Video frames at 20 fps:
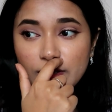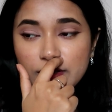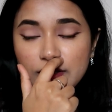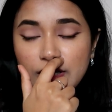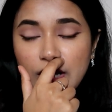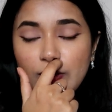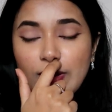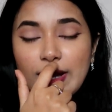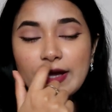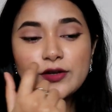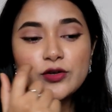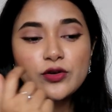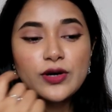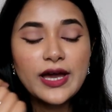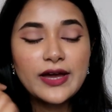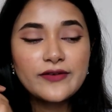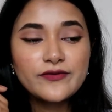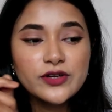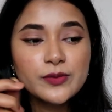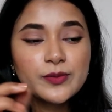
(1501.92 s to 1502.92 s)
Now, I know
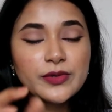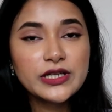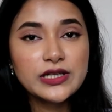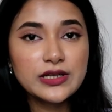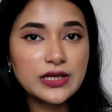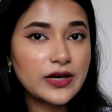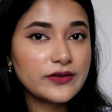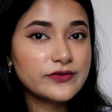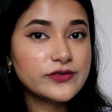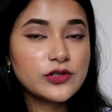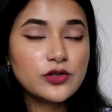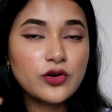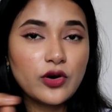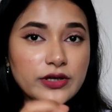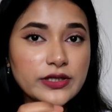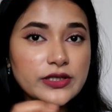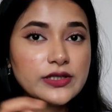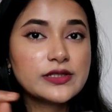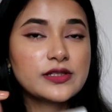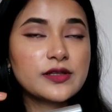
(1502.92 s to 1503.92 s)
everybody loves
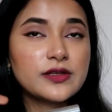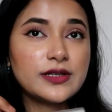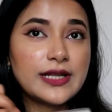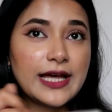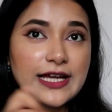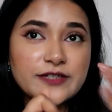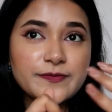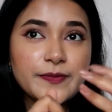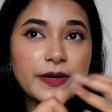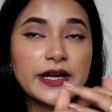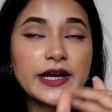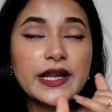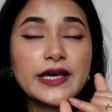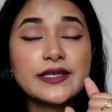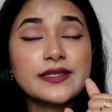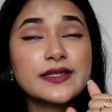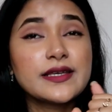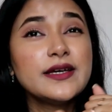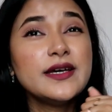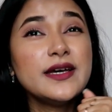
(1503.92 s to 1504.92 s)
L'Oreal's Lash
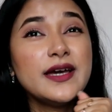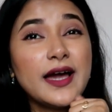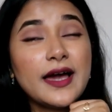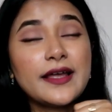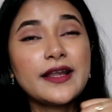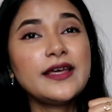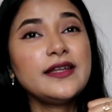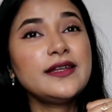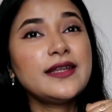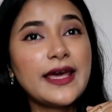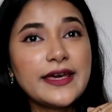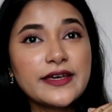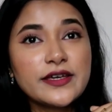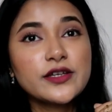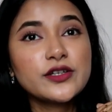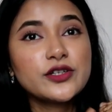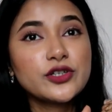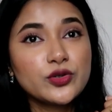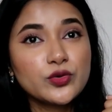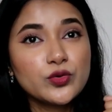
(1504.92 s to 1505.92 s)
Paradise, and I
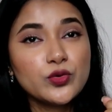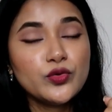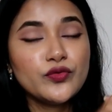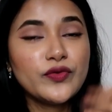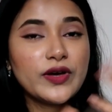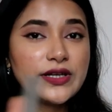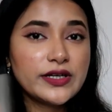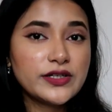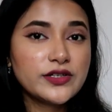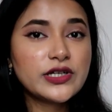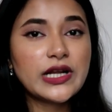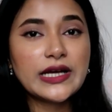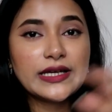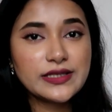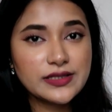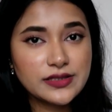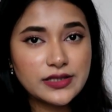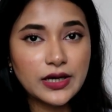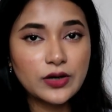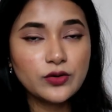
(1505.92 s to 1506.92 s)
like it too when it
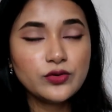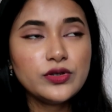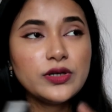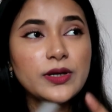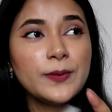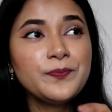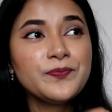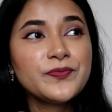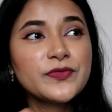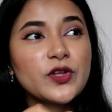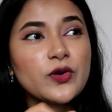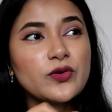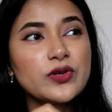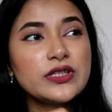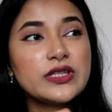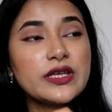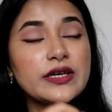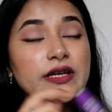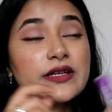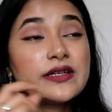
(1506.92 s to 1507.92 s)
dries down. The
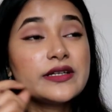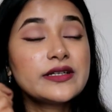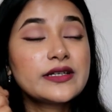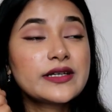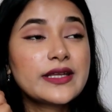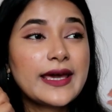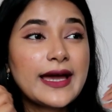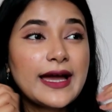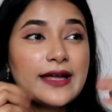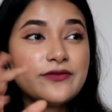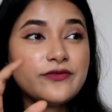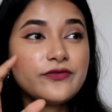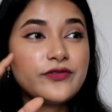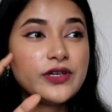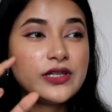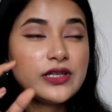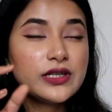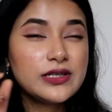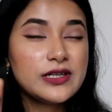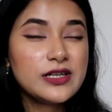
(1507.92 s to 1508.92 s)
only thing that it can
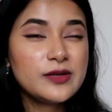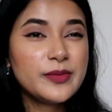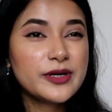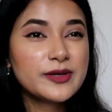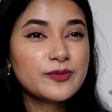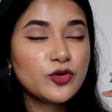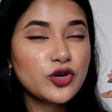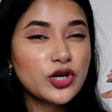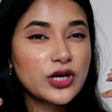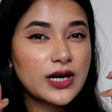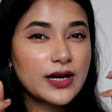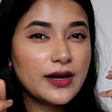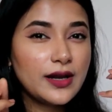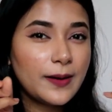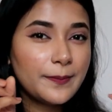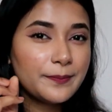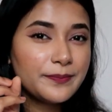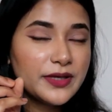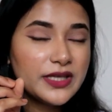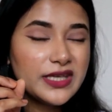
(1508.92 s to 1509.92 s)
feel a little bit more
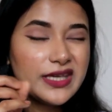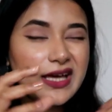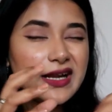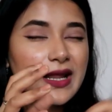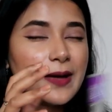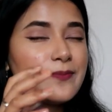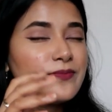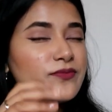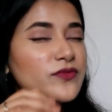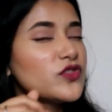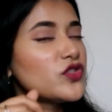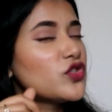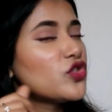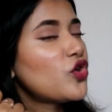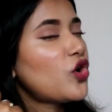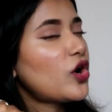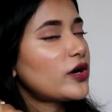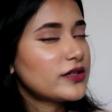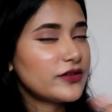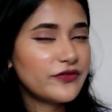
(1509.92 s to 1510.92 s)
clumpy, and I'm
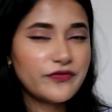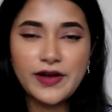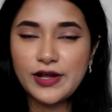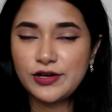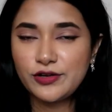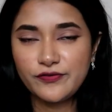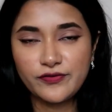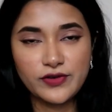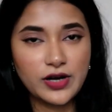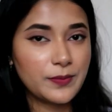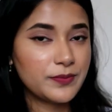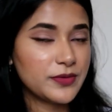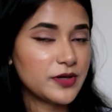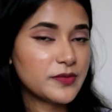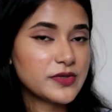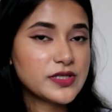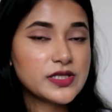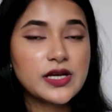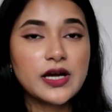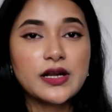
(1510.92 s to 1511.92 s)
not a fan of
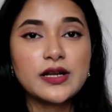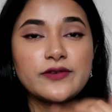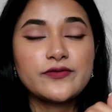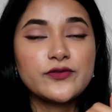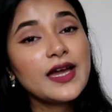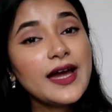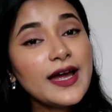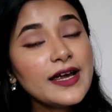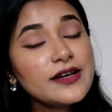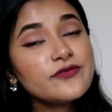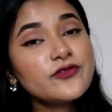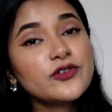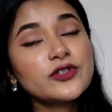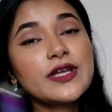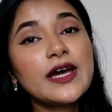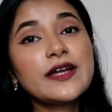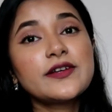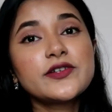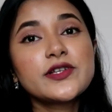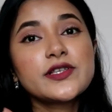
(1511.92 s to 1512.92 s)
clumpy mascara. And for
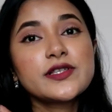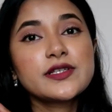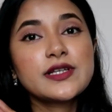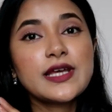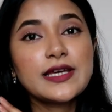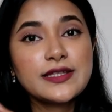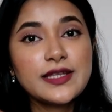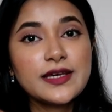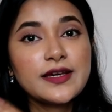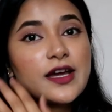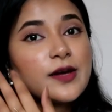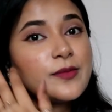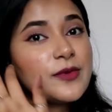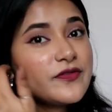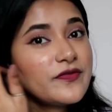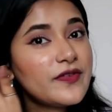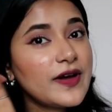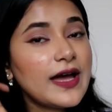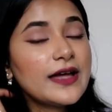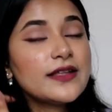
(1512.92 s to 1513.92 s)
that reason, I think I'm
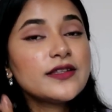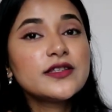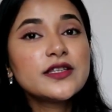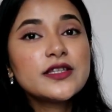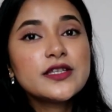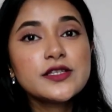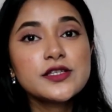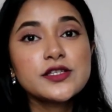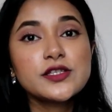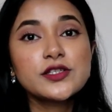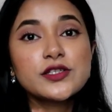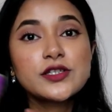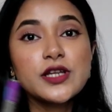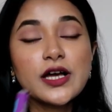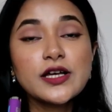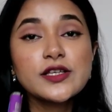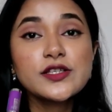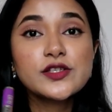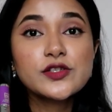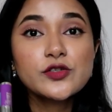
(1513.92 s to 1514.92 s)
a fan. This
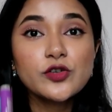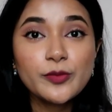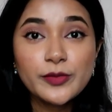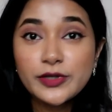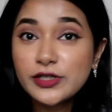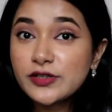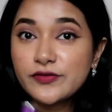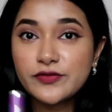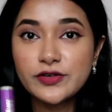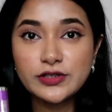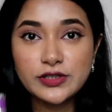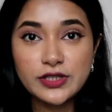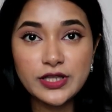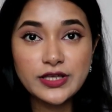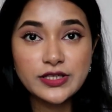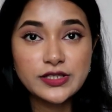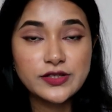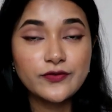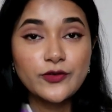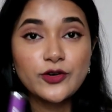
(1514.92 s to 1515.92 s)
does so many different
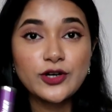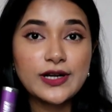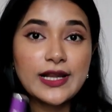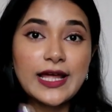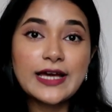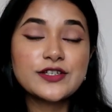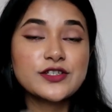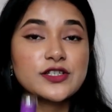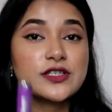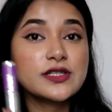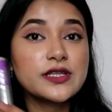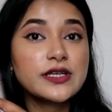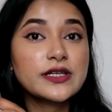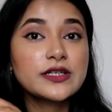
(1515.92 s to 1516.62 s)
things for lashes.